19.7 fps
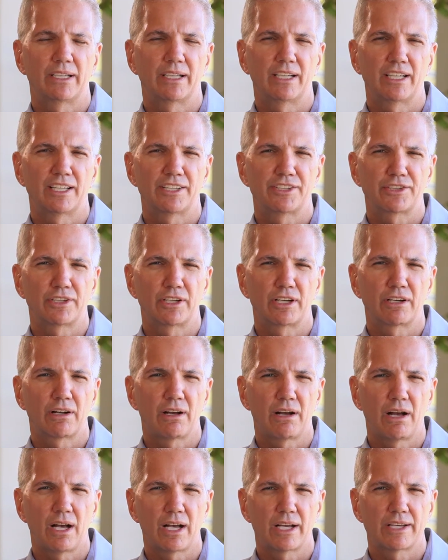and it's going to
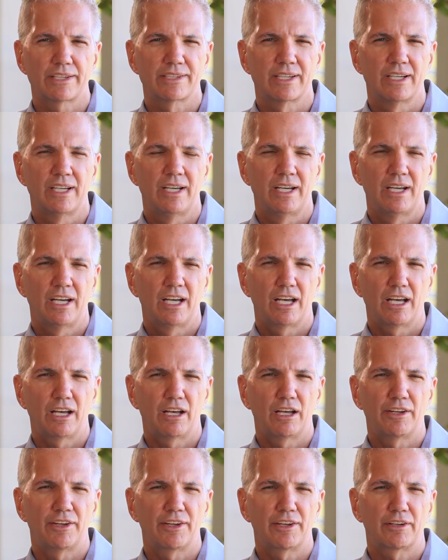cause
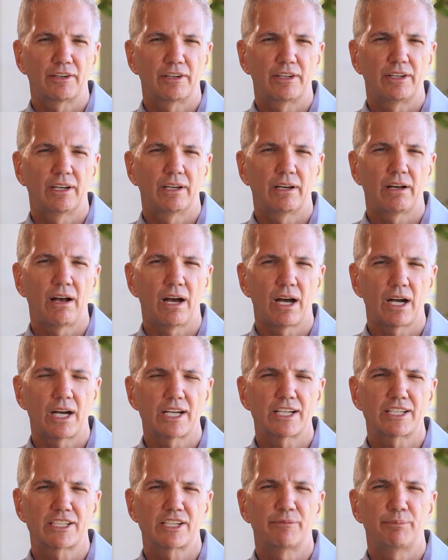the
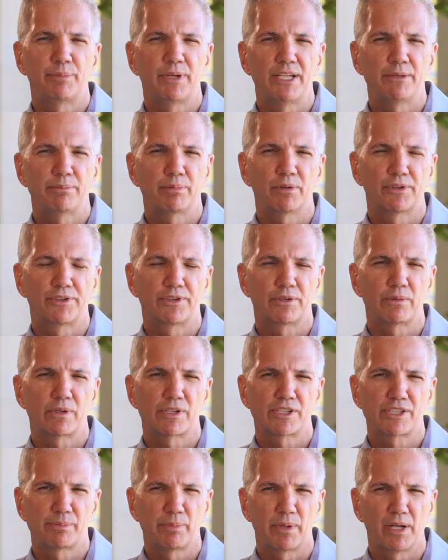hearts of people to
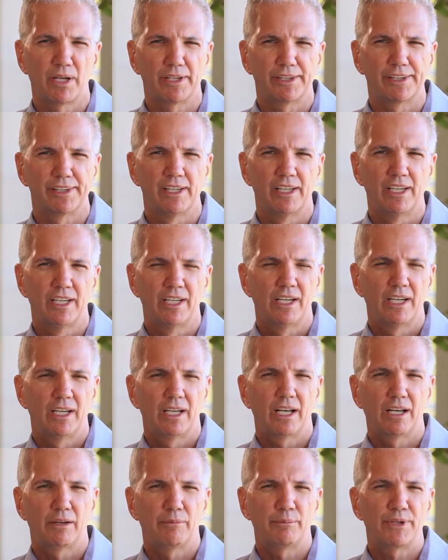respond,
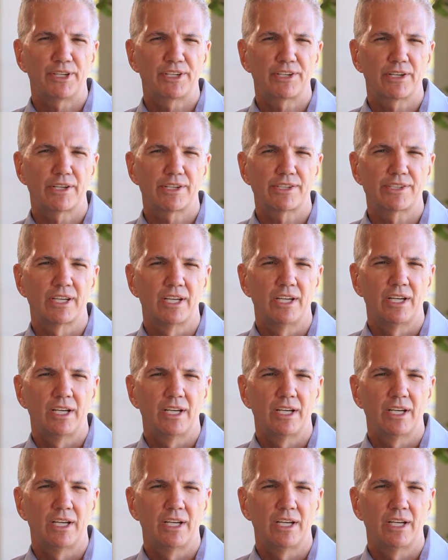because